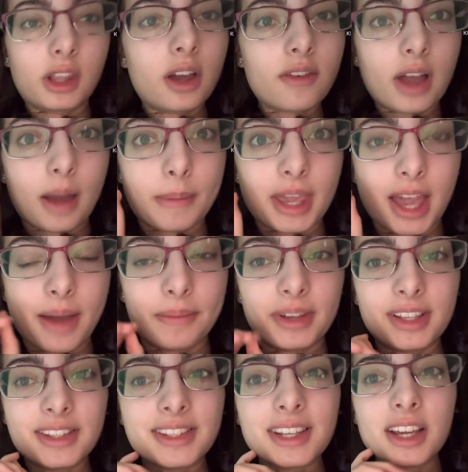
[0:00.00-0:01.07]
Abbie
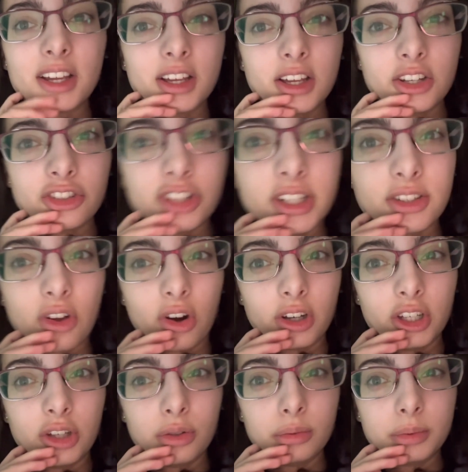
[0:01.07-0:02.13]
Emmons. She is
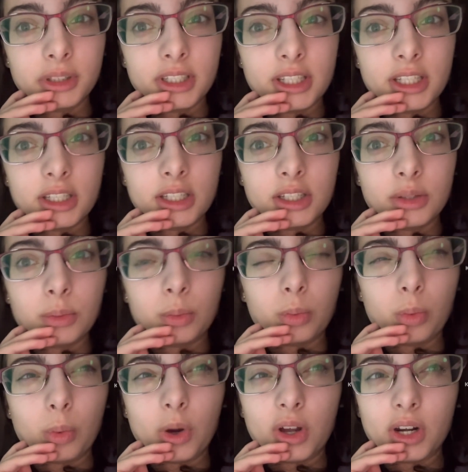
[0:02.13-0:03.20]
arguably
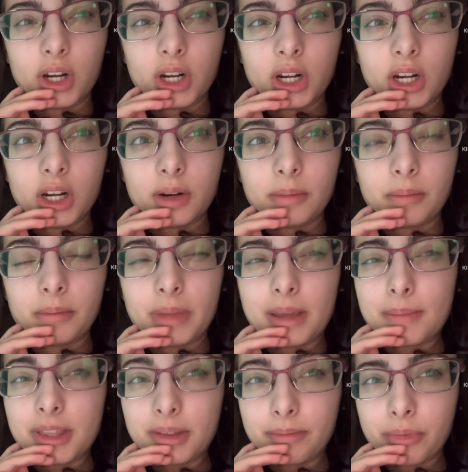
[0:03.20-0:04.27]

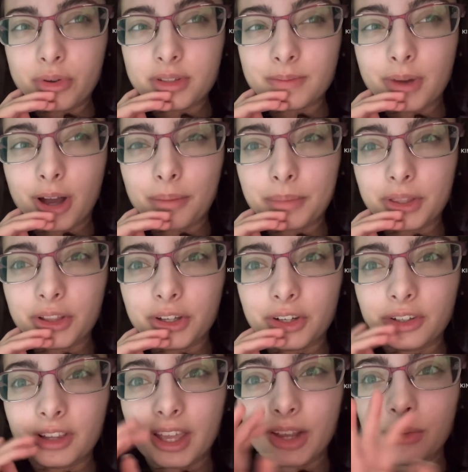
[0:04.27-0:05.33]
maybe the most
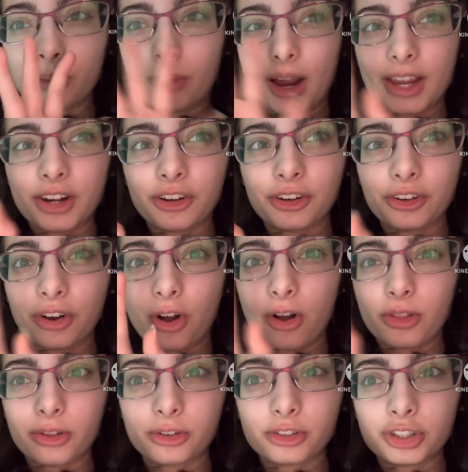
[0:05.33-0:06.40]
popular like writer,
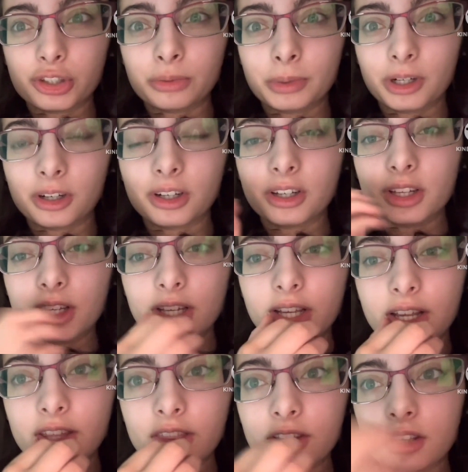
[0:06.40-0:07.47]
author, tuber in the